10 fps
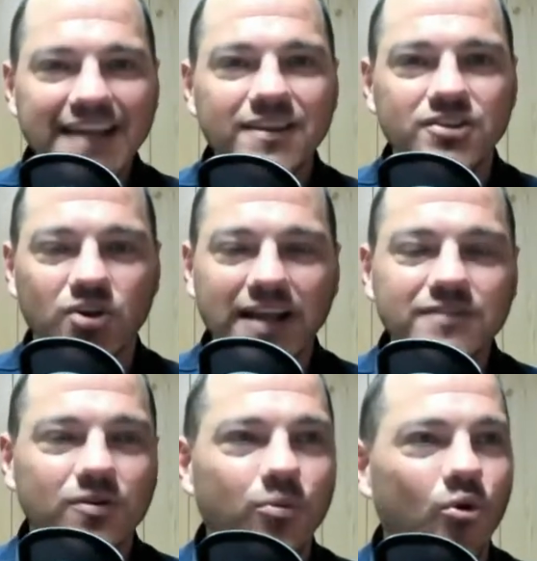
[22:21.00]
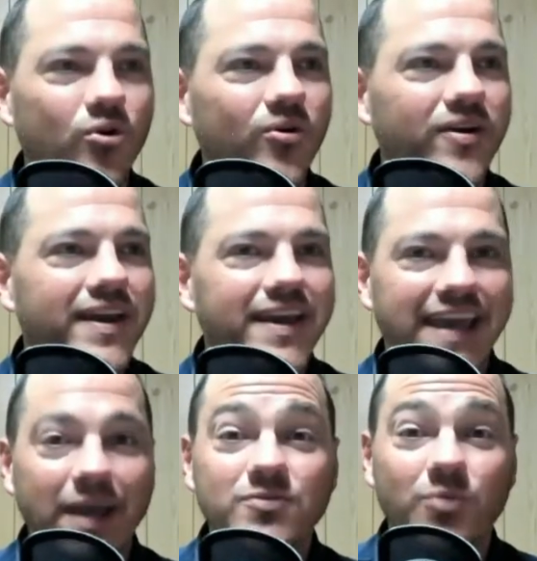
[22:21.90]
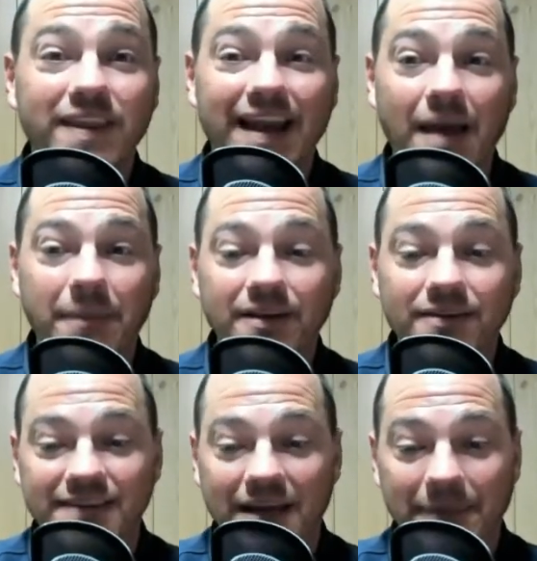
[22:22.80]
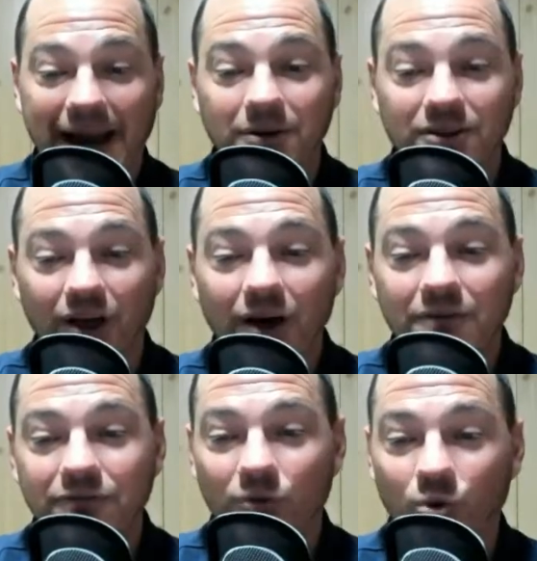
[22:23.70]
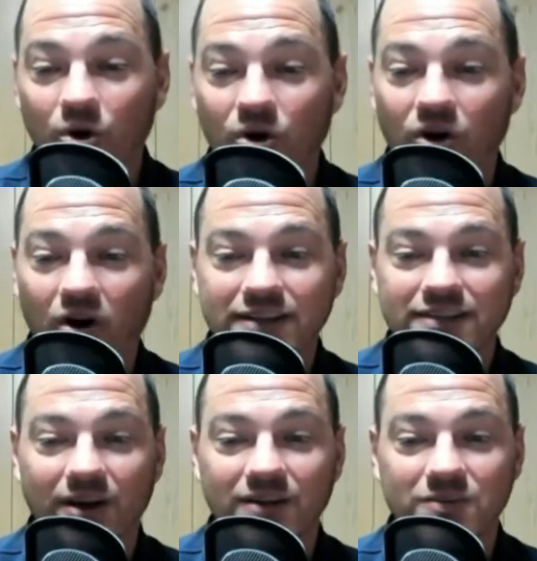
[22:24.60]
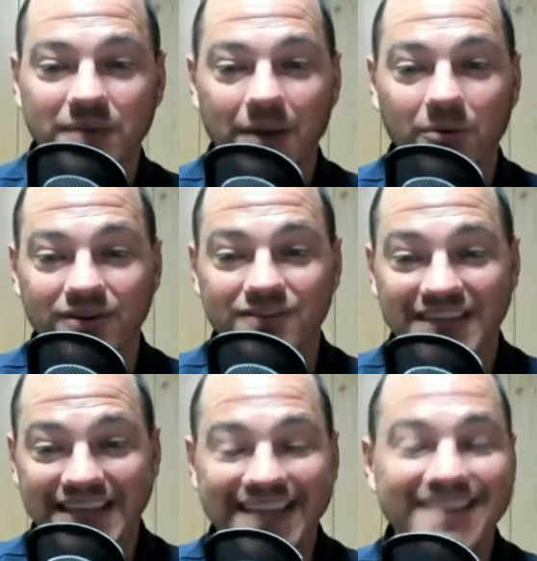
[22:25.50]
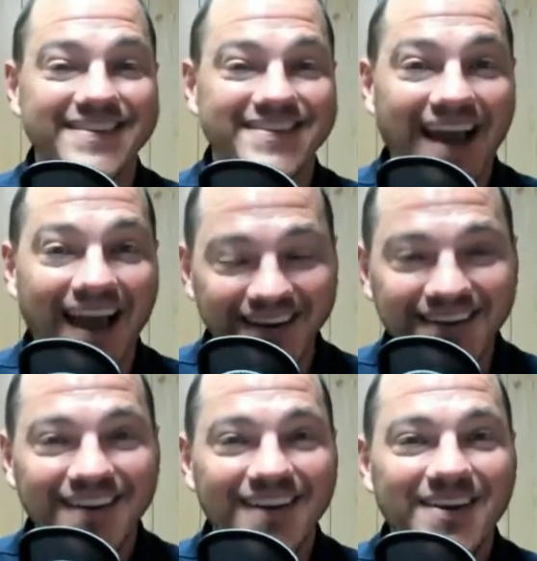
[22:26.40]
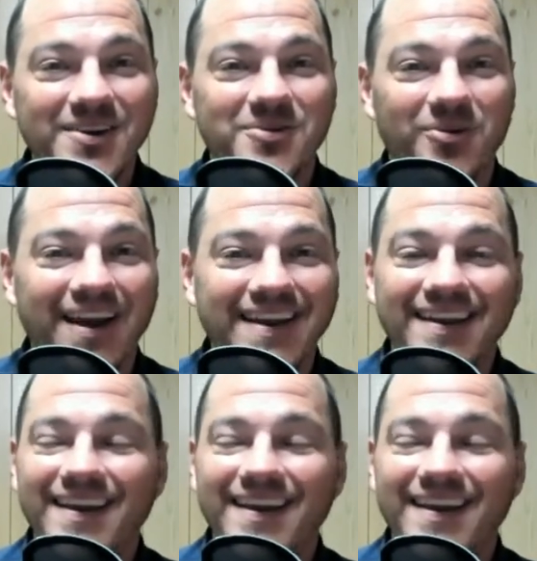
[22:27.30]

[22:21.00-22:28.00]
transfer portal, he was one that I immediately said, man, I would love for Arkansas to be able to get this guy. Right.